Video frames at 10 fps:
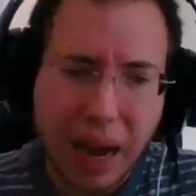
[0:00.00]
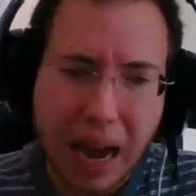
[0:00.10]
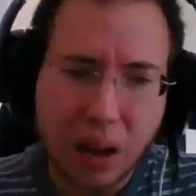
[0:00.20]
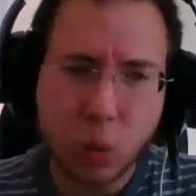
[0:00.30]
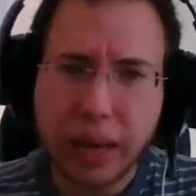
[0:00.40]

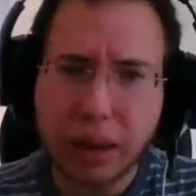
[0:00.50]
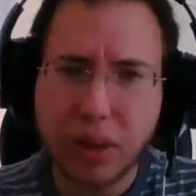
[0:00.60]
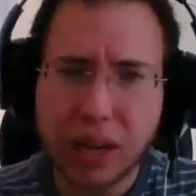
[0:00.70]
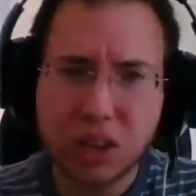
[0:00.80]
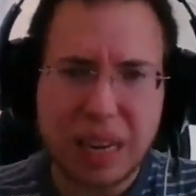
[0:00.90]
I don't like
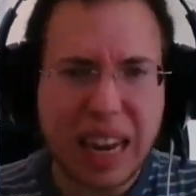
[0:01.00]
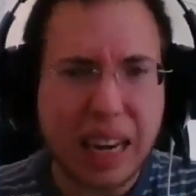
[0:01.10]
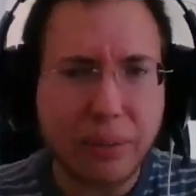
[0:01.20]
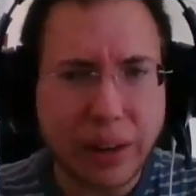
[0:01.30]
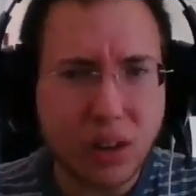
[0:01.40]
things to be
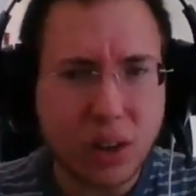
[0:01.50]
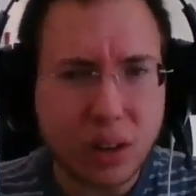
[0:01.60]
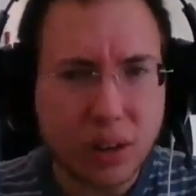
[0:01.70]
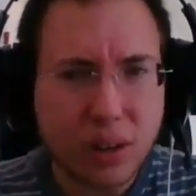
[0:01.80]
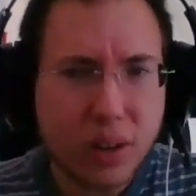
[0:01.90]

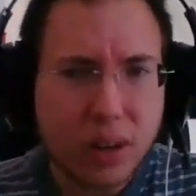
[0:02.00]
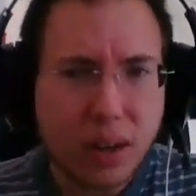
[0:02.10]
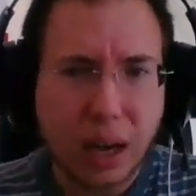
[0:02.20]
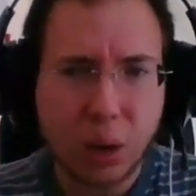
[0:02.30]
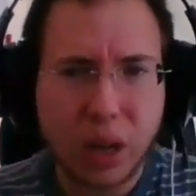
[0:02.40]
inefficient.
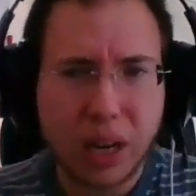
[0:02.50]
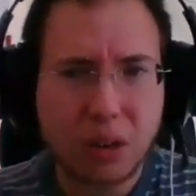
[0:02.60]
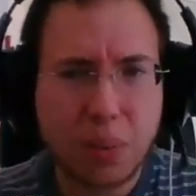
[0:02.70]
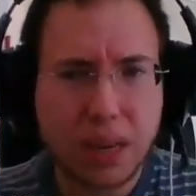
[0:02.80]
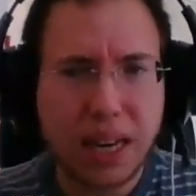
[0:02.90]
I don't like
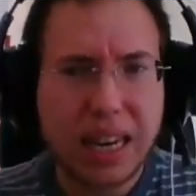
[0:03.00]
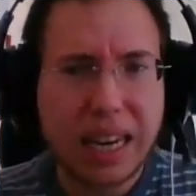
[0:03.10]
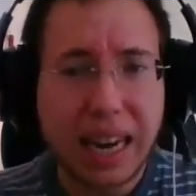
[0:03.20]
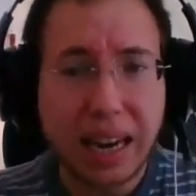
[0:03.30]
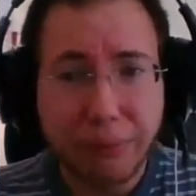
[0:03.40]
to be
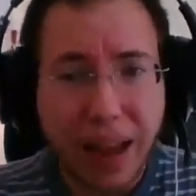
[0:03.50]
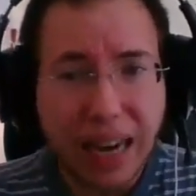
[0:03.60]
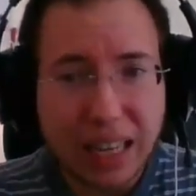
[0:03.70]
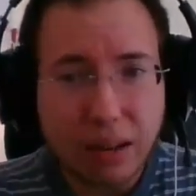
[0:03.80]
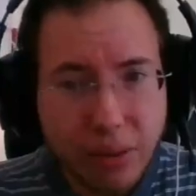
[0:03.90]

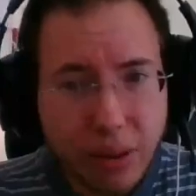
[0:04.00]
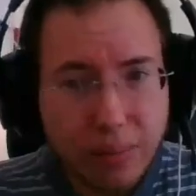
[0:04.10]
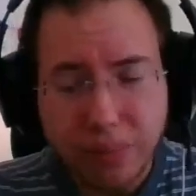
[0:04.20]
ineffective.